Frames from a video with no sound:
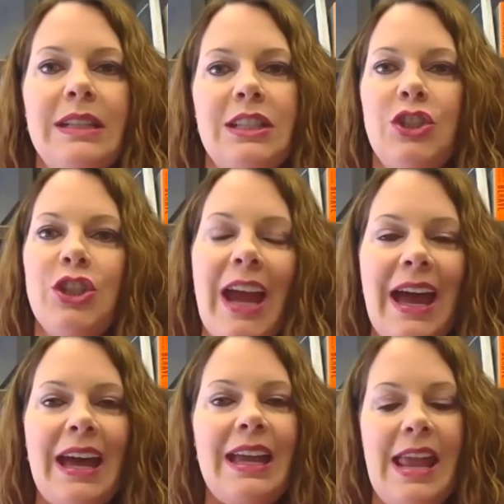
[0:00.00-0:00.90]
to
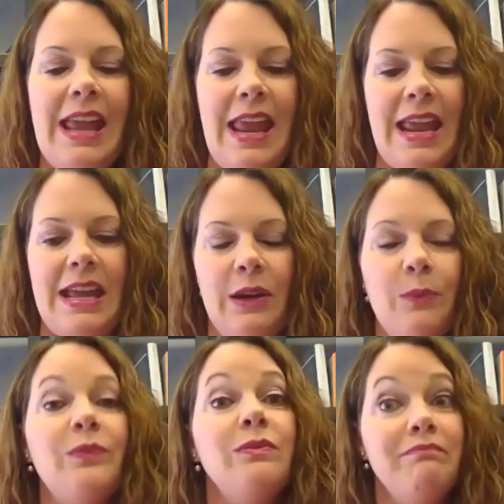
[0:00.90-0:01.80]
chat,
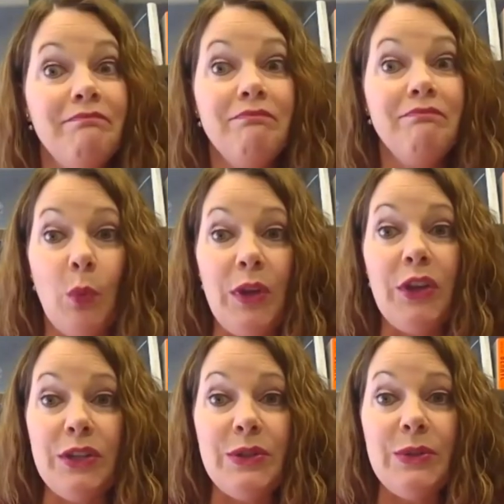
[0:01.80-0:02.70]
and we
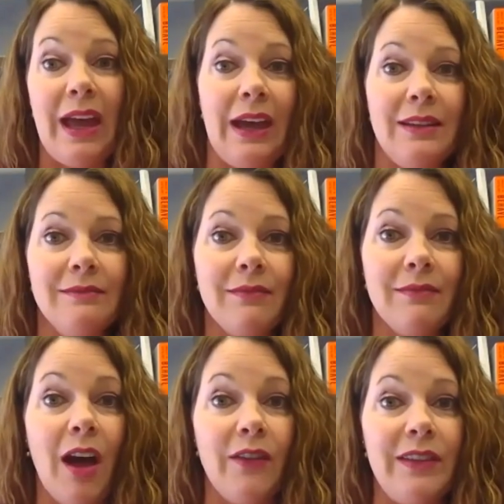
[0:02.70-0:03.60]
couldn't do that,
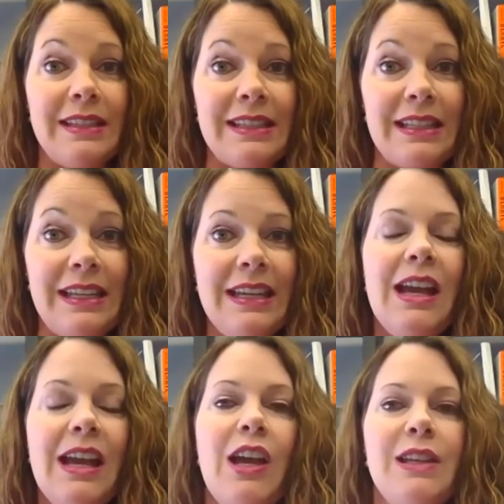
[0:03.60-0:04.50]

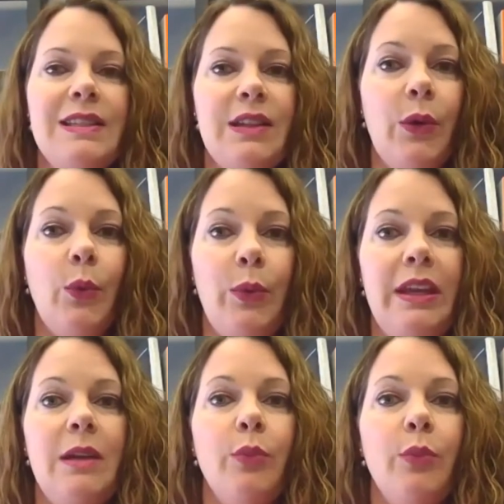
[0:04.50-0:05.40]
obviously. So
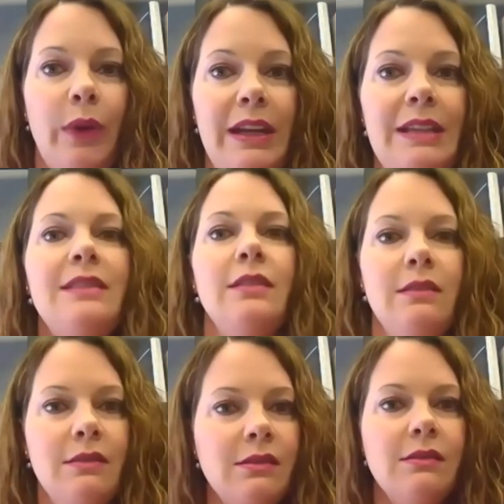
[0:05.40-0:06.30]
we
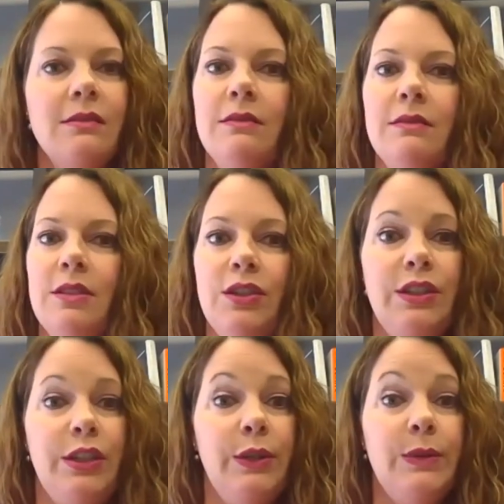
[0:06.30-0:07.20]
embraced
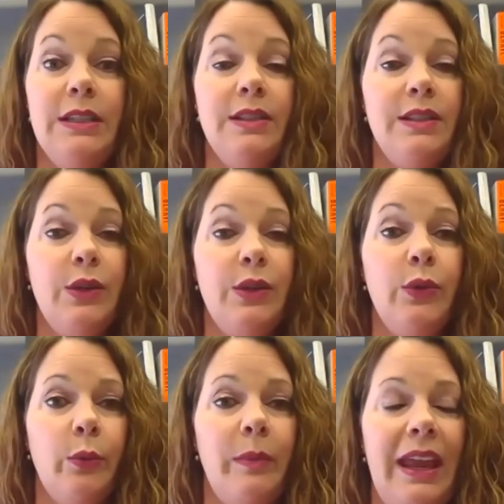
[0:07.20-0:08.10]
using
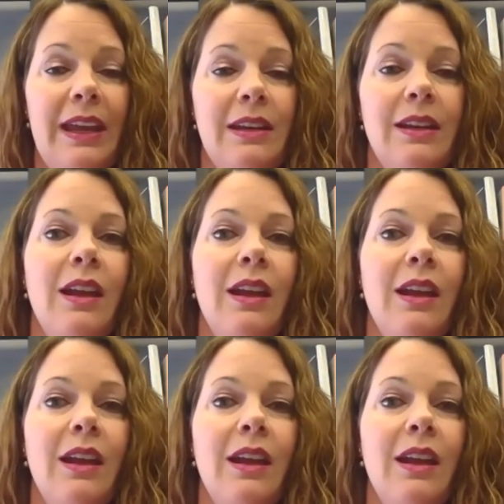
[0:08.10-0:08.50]
Zoom, and